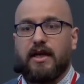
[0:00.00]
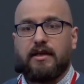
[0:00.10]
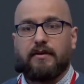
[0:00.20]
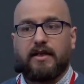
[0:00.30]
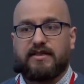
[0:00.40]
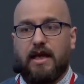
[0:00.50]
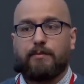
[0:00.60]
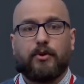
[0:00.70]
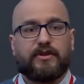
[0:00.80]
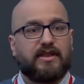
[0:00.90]
at some
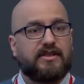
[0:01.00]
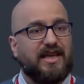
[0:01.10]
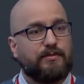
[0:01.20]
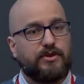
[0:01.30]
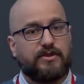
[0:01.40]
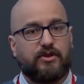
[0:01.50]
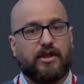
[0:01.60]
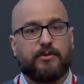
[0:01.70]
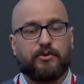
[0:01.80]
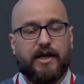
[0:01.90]
point an exception is going
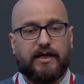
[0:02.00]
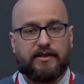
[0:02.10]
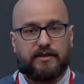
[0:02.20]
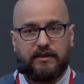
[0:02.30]
to be raised.